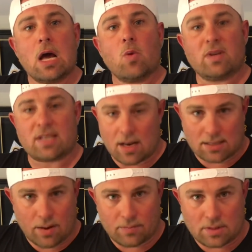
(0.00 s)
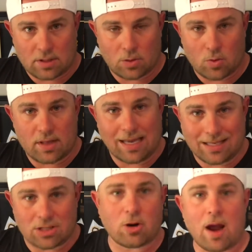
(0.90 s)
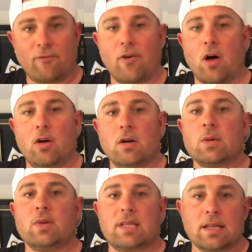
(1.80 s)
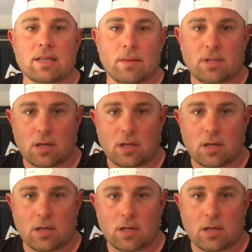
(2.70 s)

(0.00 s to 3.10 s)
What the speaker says: we sent us something to the Instagram followers and we sent something to